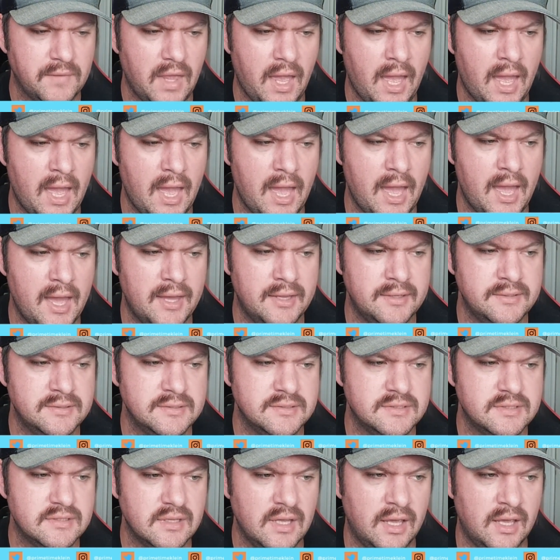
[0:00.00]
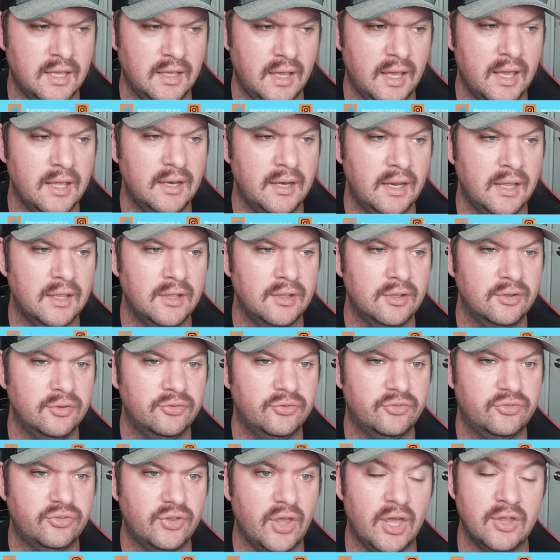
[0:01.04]
And it, it
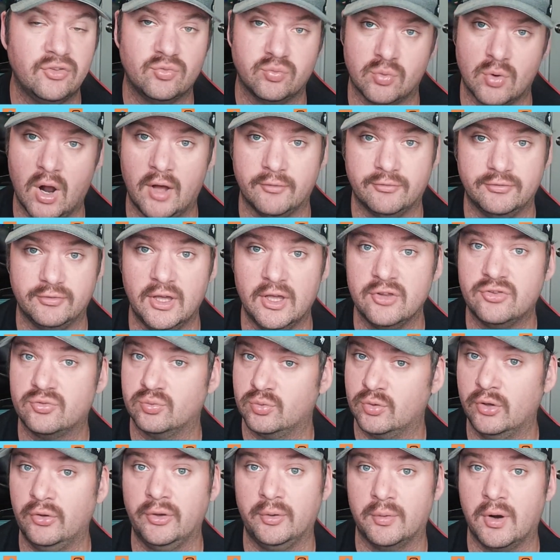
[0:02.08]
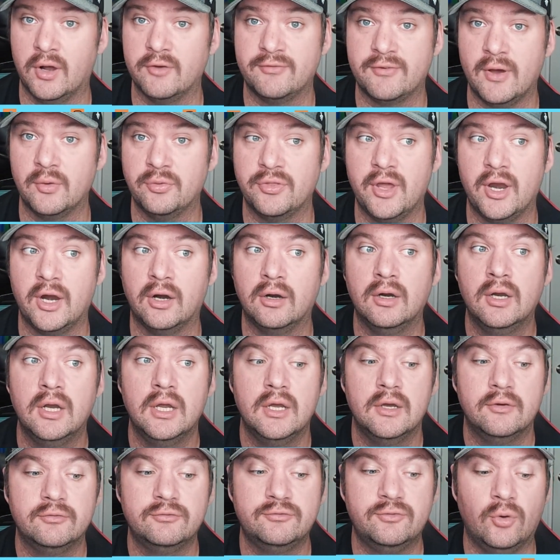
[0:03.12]
is, it's rough. It's really rough out there
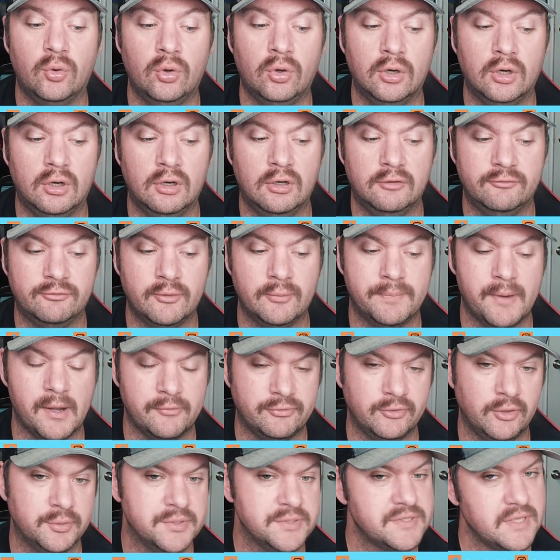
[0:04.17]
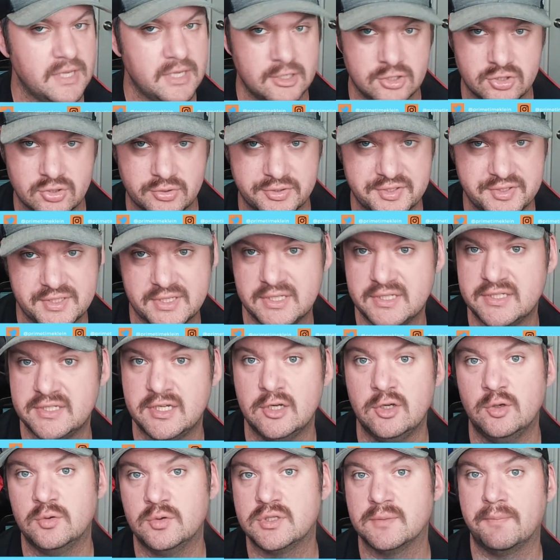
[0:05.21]
for, for Buffalo as the injuries
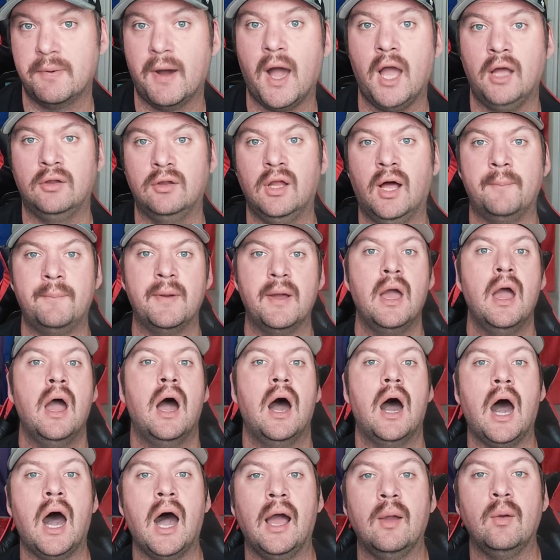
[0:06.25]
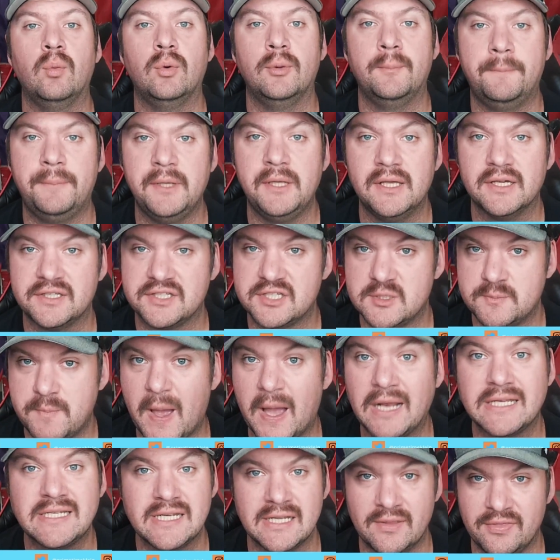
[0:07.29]
continue to pile up. I would be
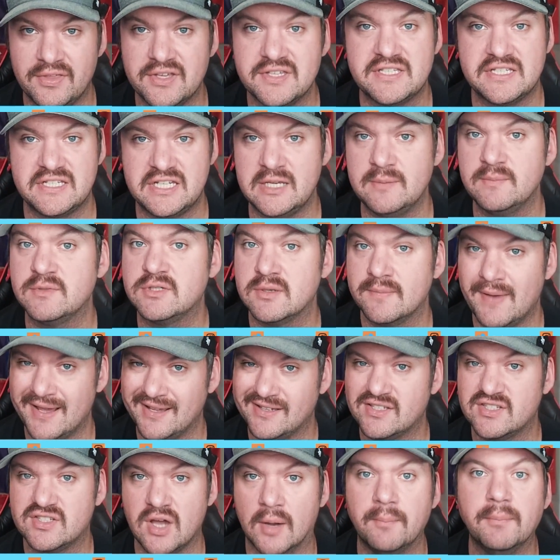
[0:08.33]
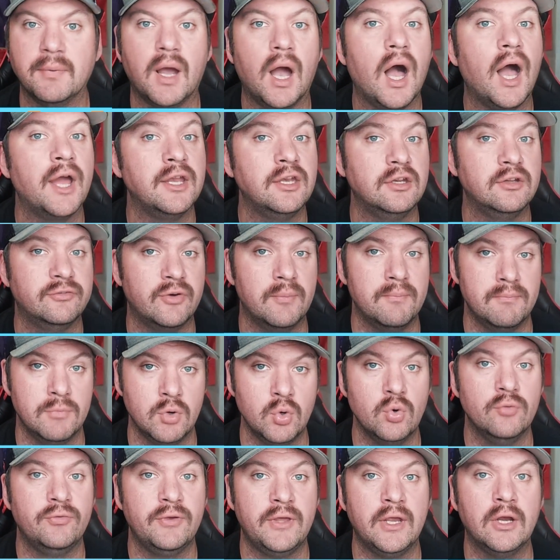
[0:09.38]
expecting this team to make some kind of a
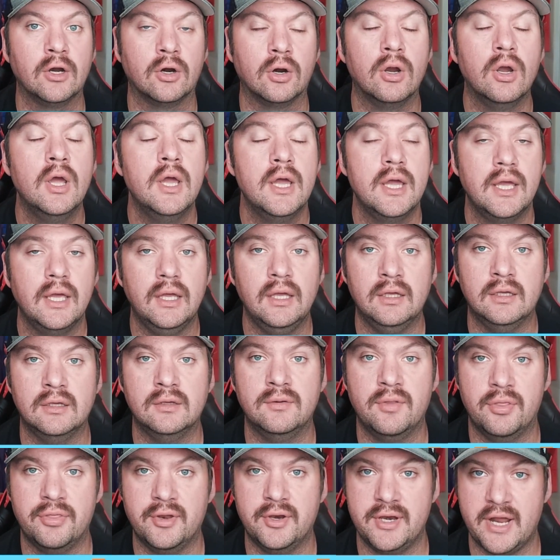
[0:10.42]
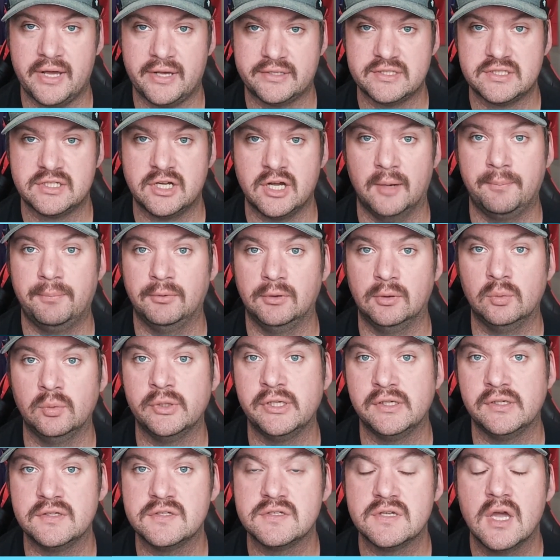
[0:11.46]
move here in the next couple of
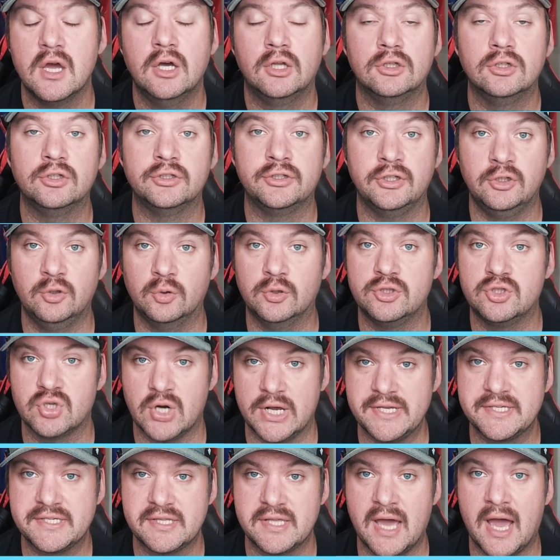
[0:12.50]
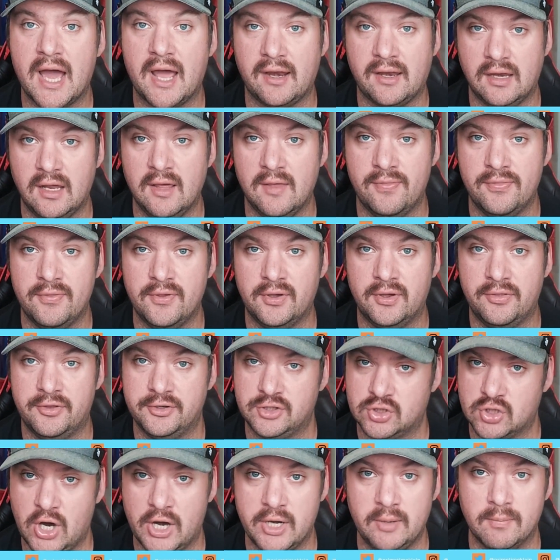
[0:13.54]
weeks, looking to address that in the, the
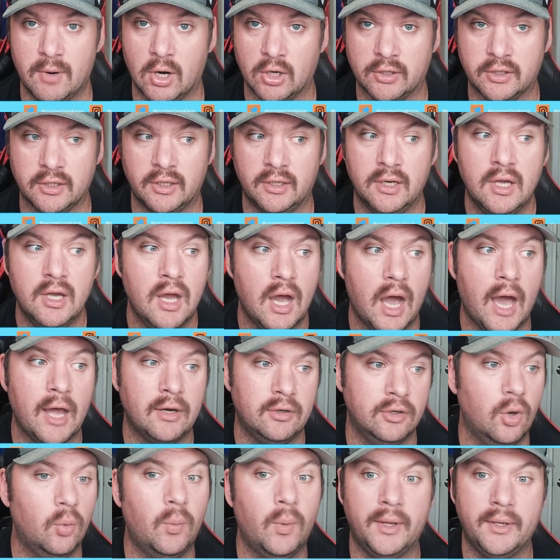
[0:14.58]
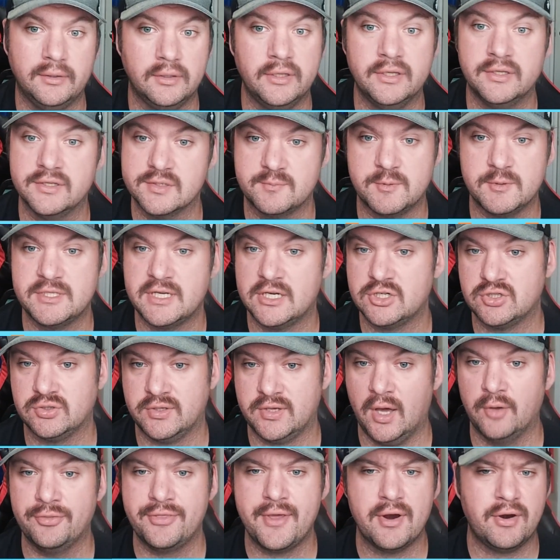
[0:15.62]
trade market. I don't know what is potentially
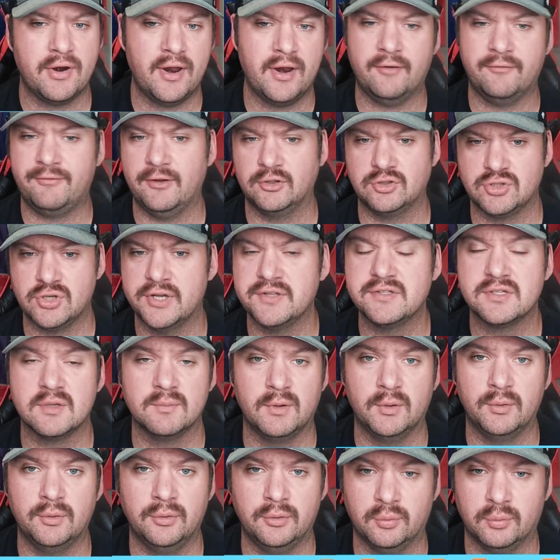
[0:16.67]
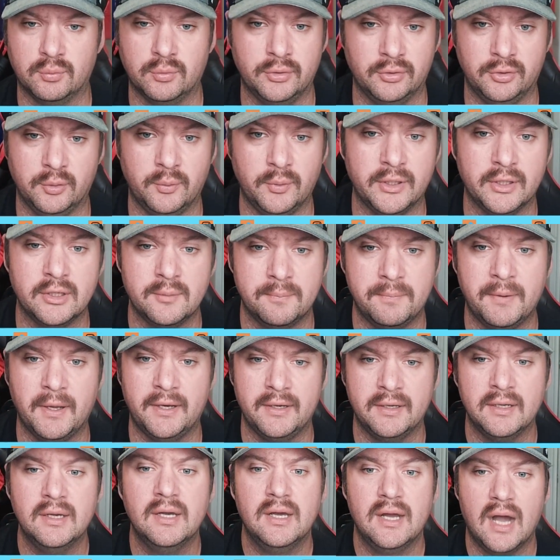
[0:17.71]
out there, and N F L trades can be really weird,
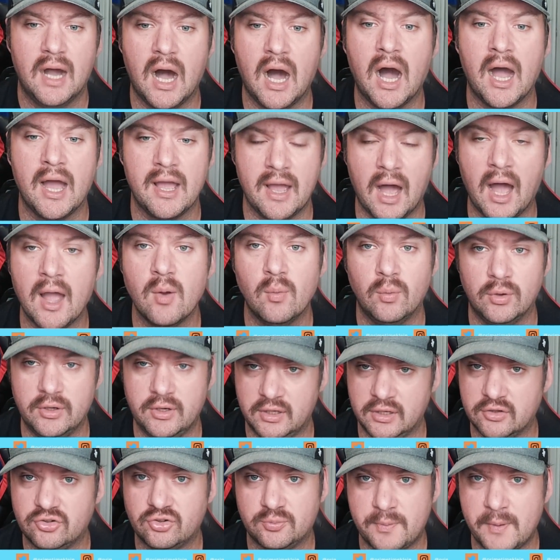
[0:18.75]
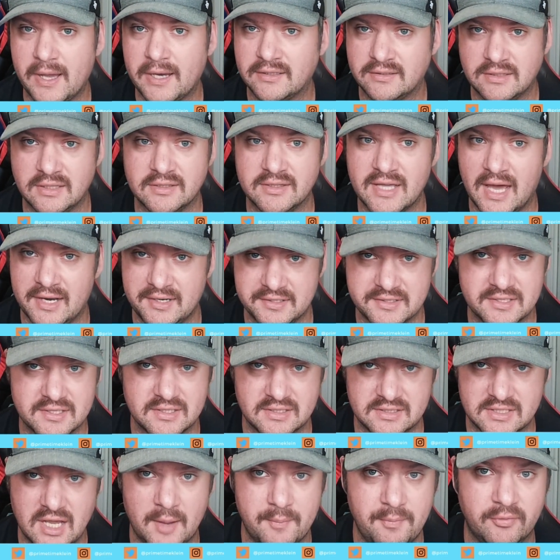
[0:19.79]
but I, I would expect that that is the
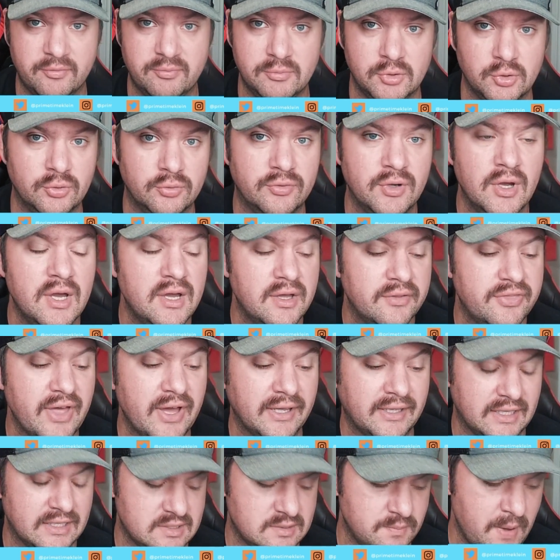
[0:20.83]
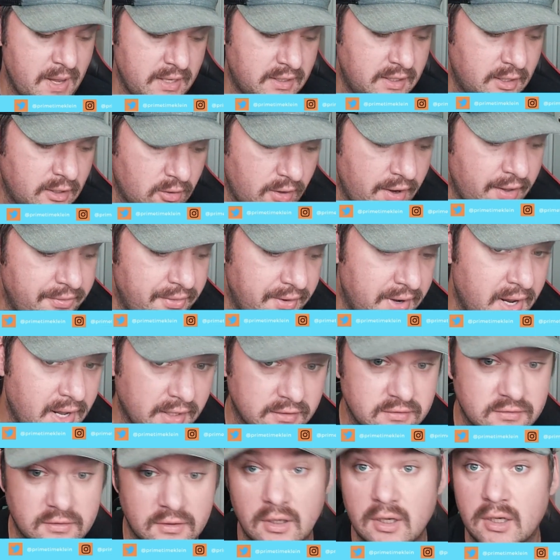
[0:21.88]
type of move that gets made here in the
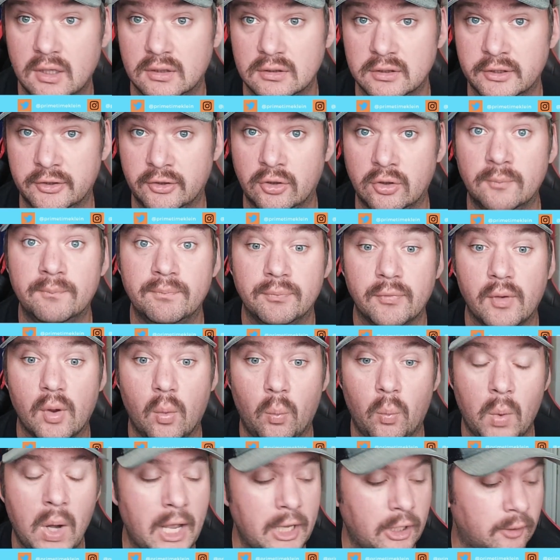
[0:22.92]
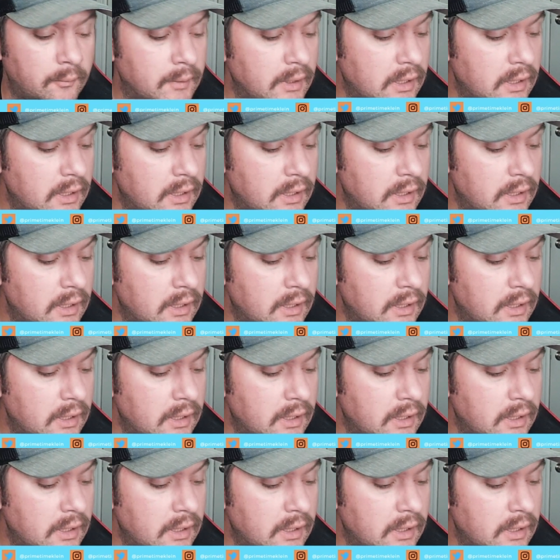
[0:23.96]
next little while.